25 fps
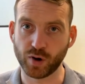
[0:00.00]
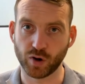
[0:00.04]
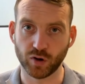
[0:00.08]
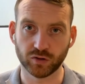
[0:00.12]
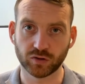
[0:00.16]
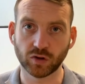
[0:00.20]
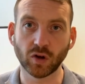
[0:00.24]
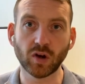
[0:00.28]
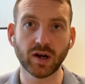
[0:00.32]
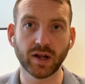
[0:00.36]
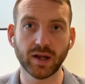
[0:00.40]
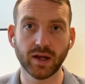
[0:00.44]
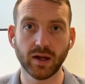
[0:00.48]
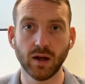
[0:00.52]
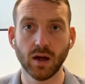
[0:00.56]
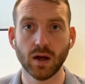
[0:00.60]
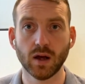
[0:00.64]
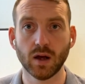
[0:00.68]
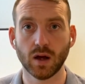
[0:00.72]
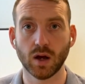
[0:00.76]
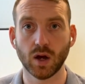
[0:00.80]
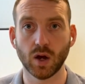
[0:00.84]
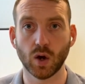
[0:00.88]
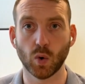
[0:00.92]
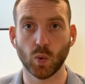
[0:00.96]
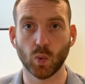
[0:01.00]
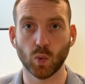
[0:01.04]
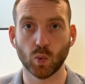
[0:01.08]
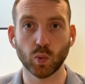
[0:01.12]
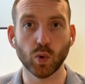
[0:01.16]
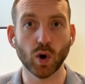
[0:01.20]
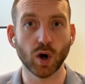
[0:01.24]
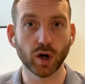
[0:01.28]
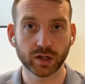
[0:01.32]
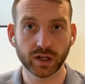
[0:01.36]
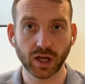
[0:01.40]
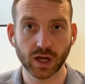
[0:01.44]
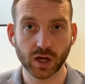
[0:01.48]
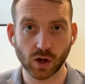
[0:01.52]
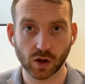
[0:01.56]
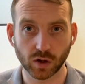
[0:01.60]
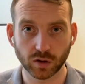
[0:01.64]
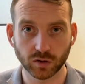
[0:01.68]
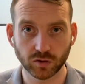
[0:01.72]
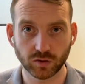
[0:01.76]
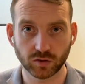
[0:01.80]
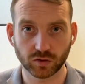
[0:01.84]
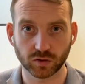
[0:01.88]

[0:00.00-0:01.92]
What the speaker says: personally working on.